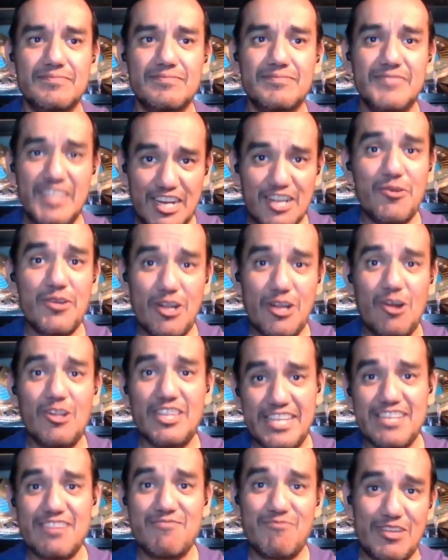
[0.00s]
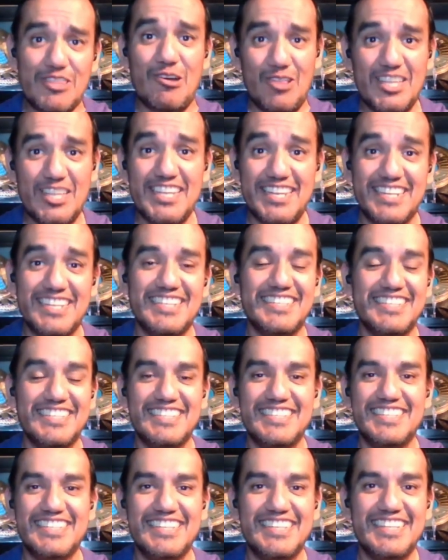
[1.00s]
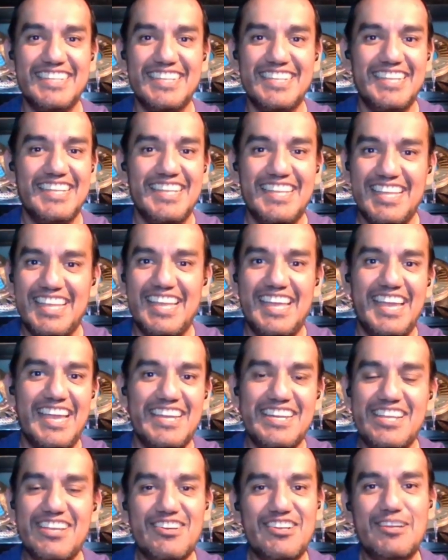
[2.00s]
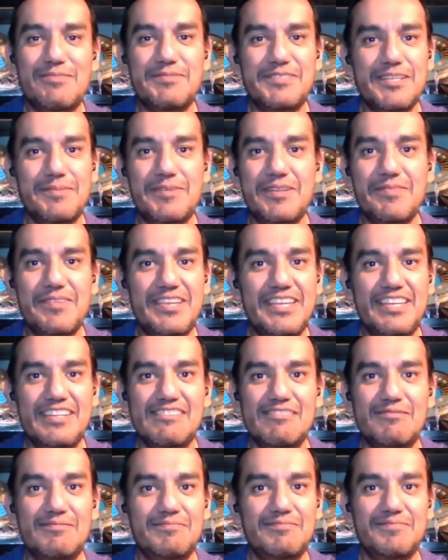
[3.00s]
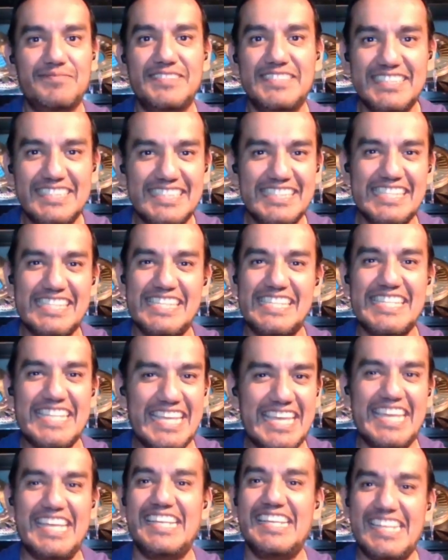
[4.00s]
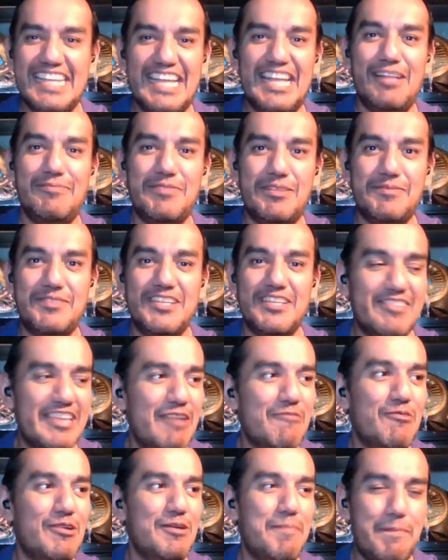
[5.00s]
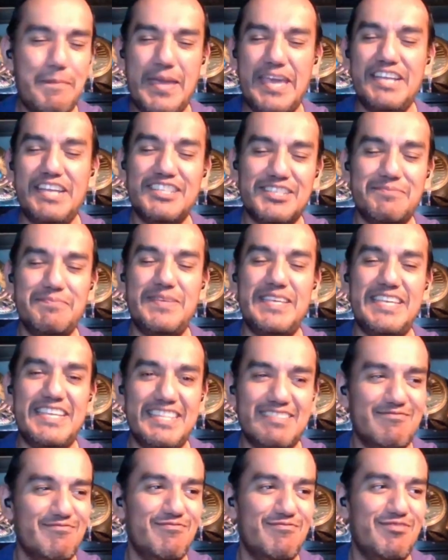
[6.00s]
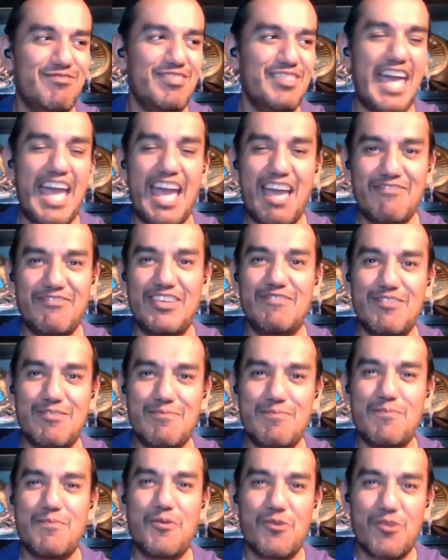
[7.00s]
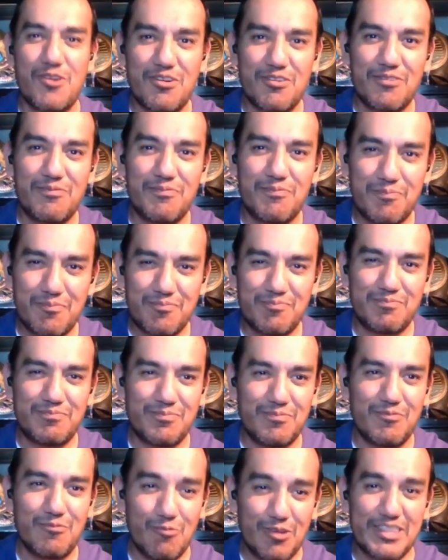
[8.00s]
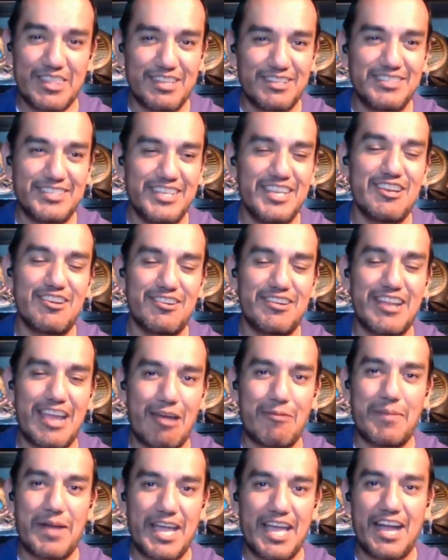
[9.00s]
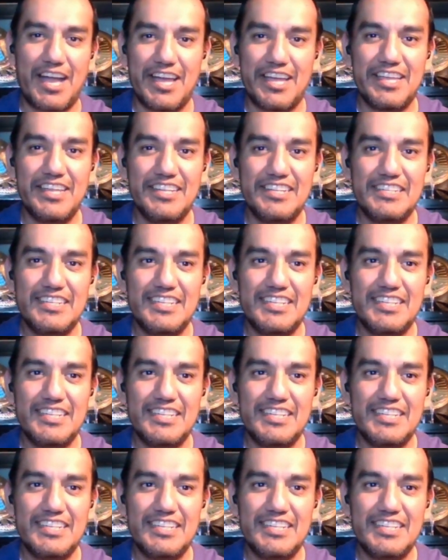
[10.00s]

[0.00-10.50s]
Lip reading: They're going all in with All In. And here comes WWE. Can't help themselves. And what makes me laugh even more with a tear down my eye